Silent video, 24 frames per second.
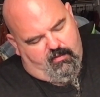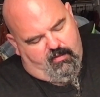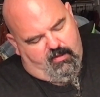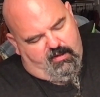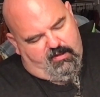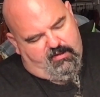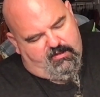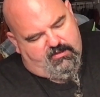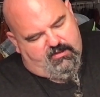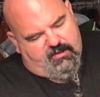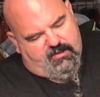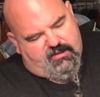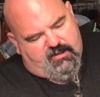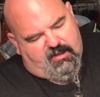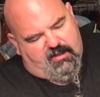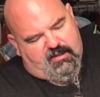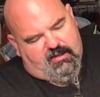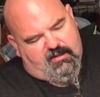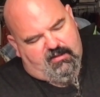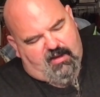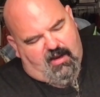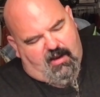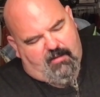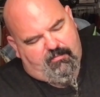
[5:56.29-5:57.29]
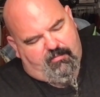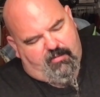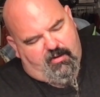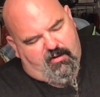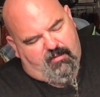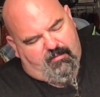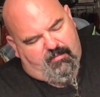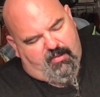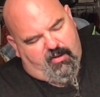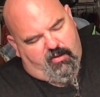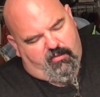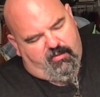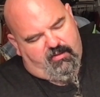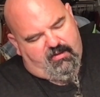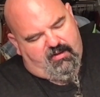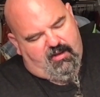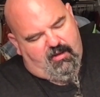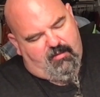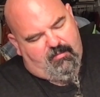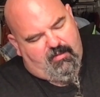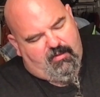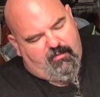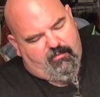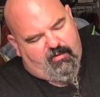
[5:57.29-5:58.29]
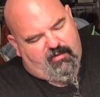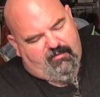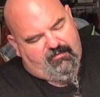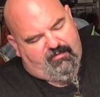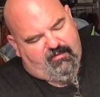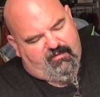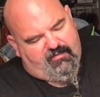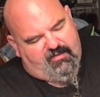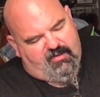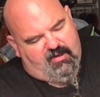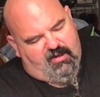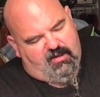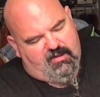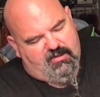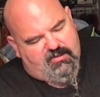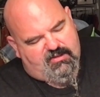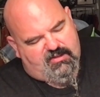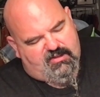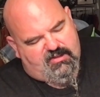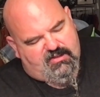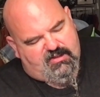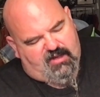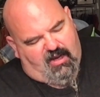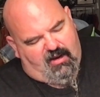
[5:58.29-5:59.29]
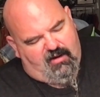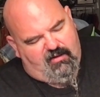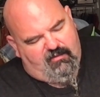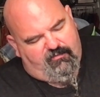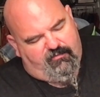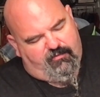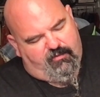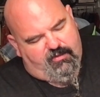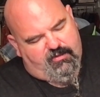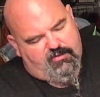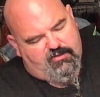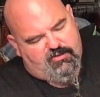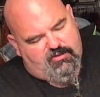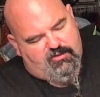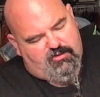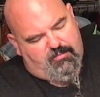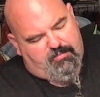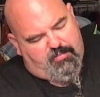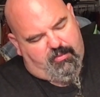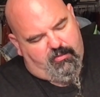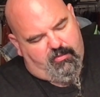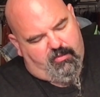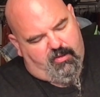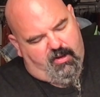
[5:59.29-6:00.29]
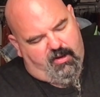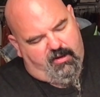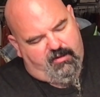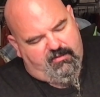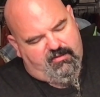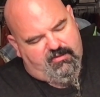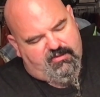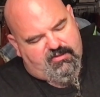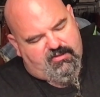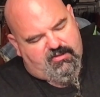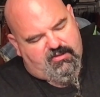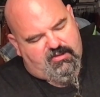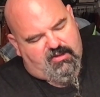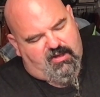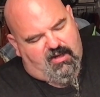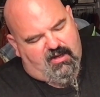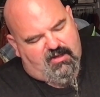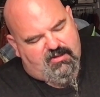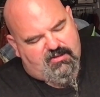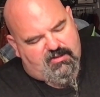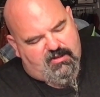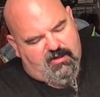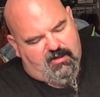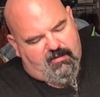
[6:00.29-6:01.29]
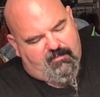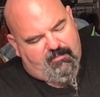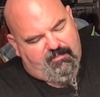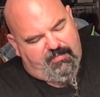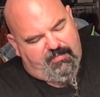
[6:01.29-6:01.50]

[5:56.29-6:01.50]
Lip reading: It says that the Topwater Blower TV 115 is designed for the super long distance casting